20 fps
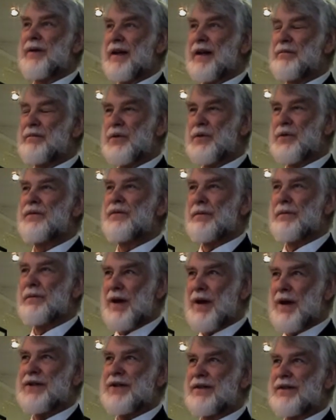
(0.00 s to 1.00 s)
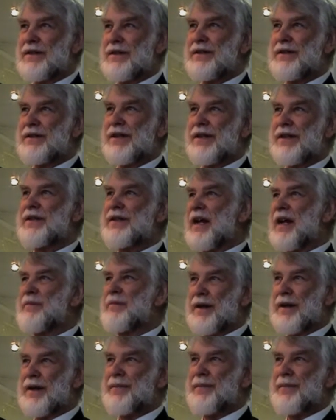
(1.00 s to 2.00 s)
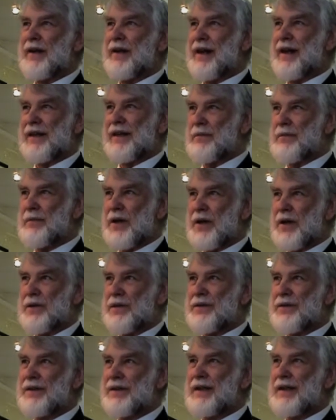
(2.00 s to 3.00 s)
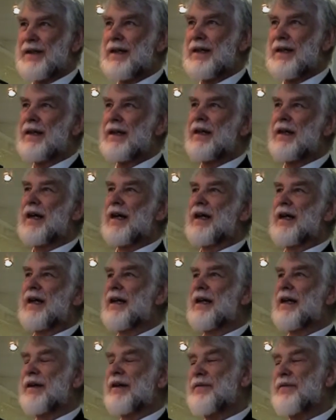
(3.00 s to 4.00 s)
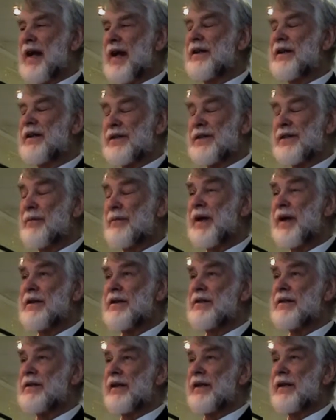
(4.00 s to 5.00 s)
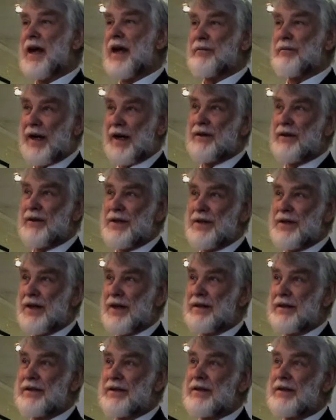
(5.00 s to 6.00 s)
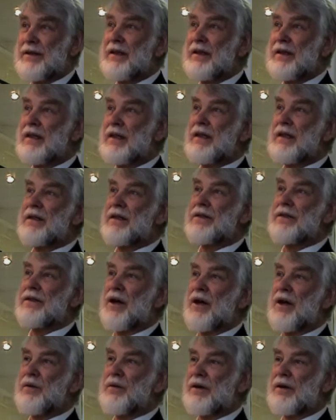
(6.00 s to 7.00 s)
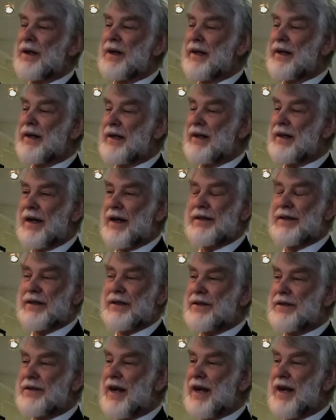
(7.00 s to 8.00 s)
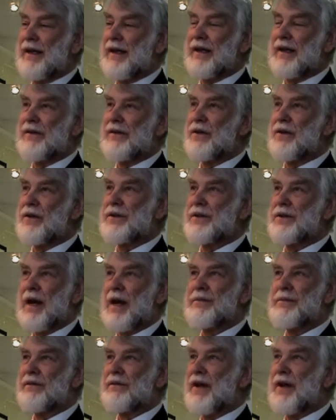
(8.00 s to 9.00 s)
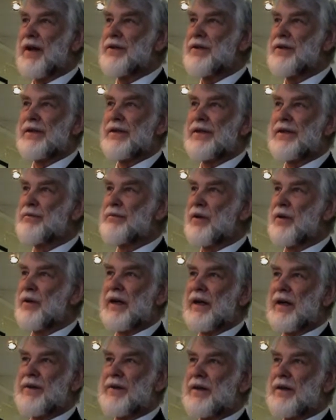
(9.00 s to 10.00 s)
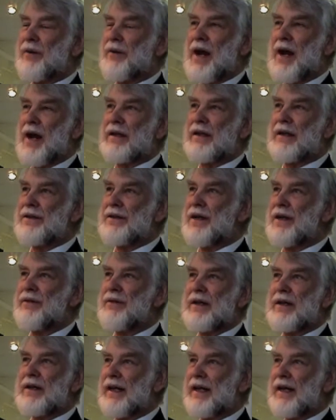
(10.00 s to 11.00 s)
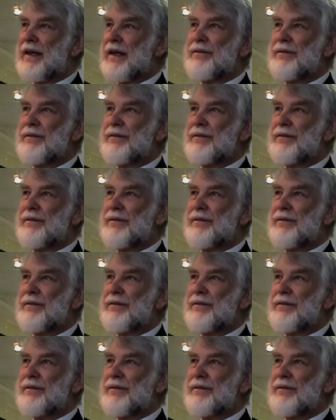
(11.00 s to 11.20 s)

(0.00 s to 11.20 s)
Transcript: moved the muscles instead of manipulating the bones. In fact, in some cases, he got better results. So we're really just taking those observations and putting them into practice every day.